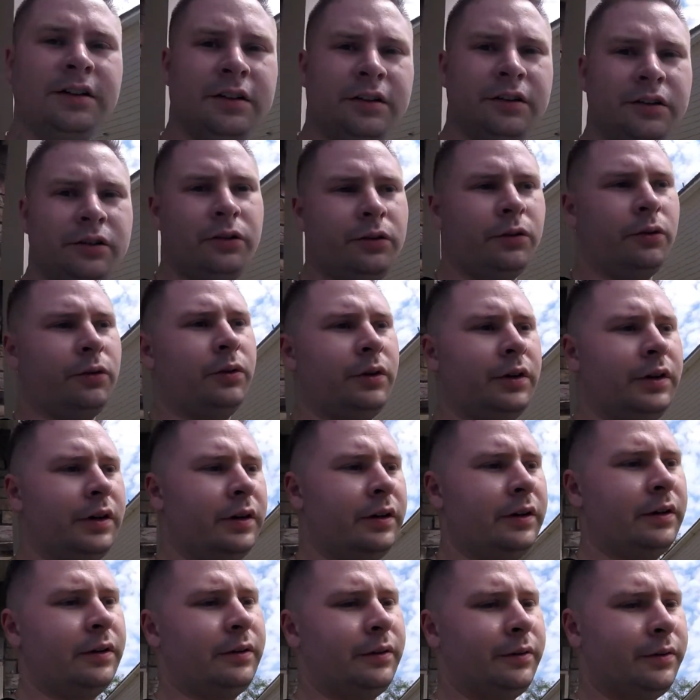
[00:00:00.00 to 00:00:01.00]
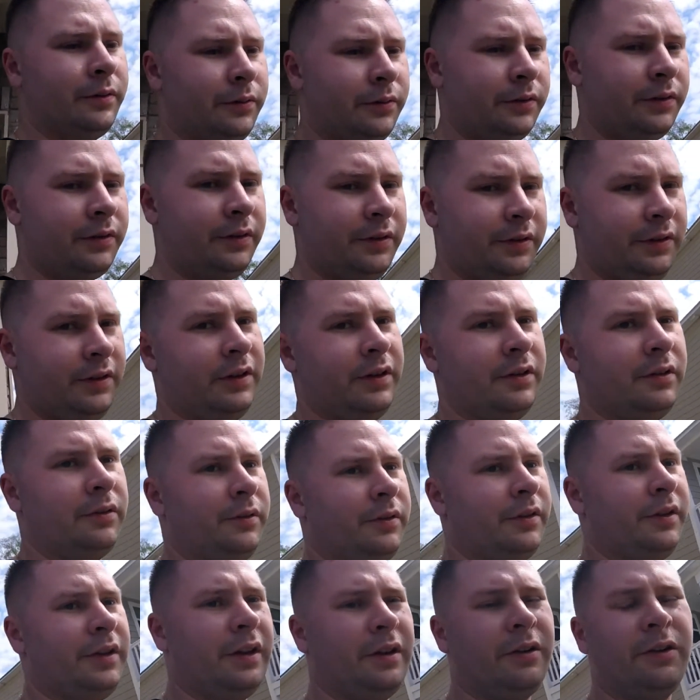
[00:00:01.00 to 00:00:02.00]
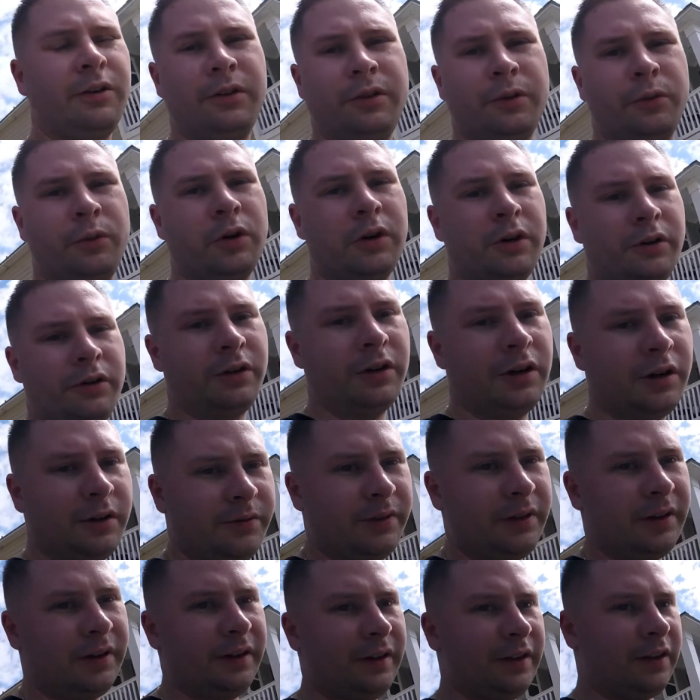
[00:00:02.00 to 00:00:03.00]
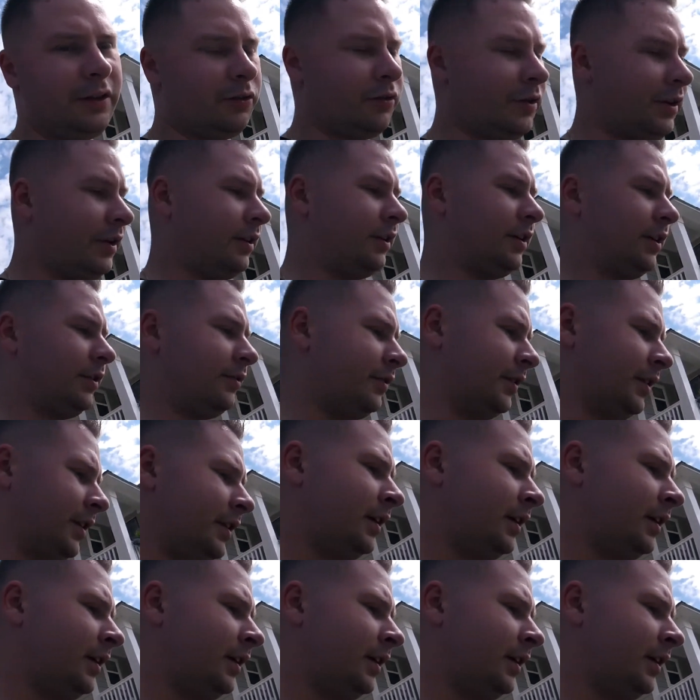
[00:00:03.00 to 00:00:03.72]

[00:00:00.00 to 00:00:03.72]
to you know, get all the water off and everything, dry it off.